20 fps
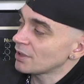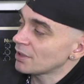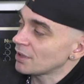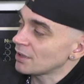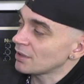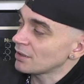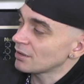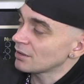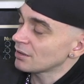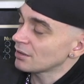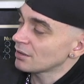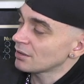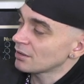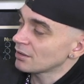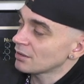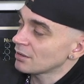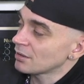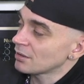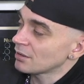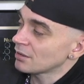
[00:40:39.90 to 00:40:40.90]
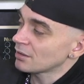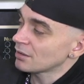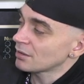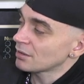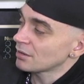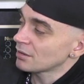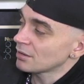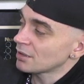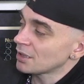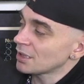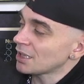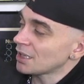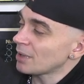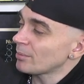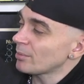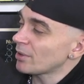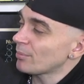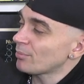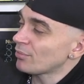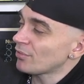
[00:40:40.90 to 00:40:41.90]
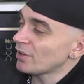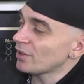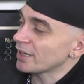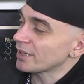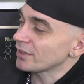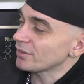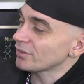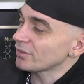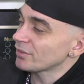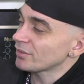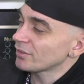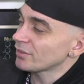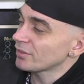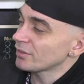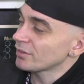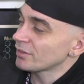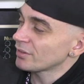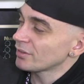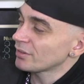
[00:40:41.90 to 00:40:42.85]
Really? Did it, it come was, at a price?